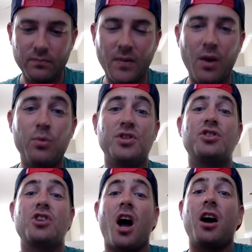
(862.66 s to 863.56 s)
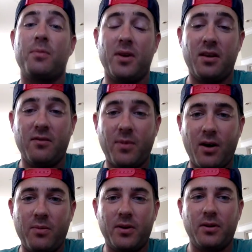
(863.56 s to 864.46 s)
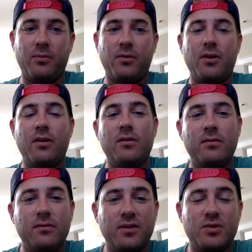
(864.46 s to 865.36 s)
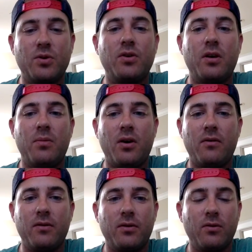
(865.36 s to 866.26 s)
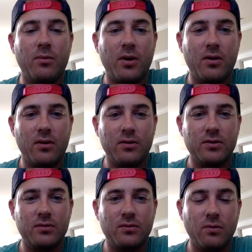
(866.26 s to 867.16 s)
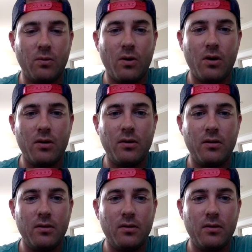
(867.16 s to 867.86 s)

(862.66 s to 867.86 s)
It would shock me if Barry picked up right now. This is what you get, Barry, for ignoring my calls. 1.